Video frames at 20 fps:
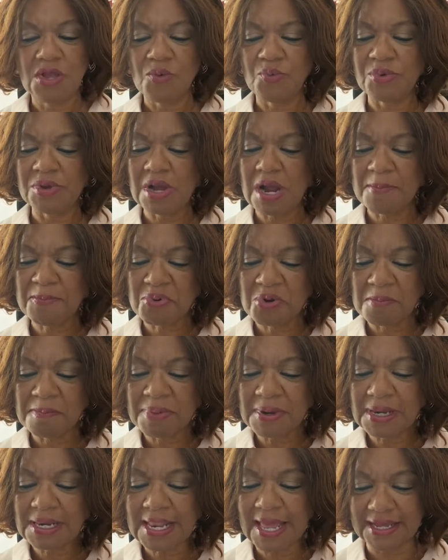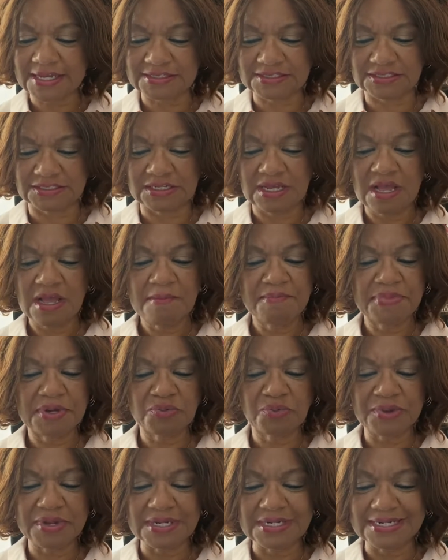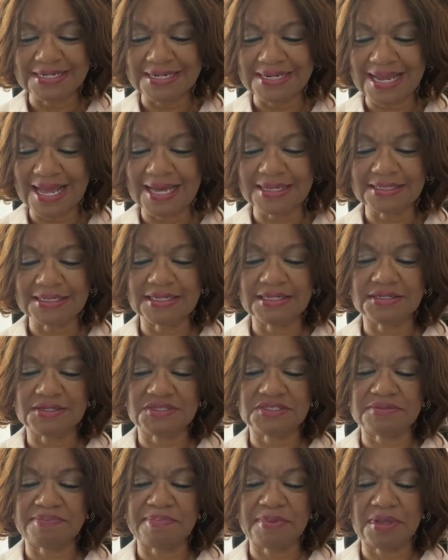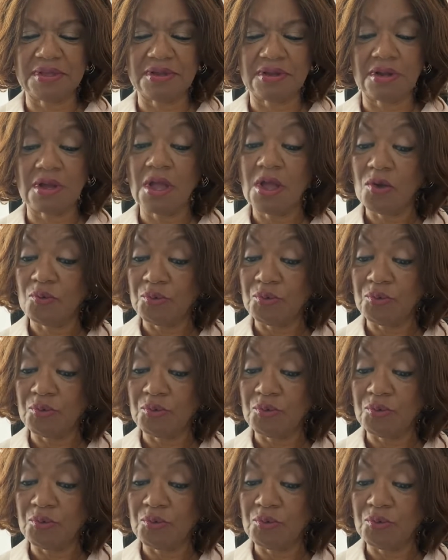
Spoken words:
We are perplexed, but we are not in despair.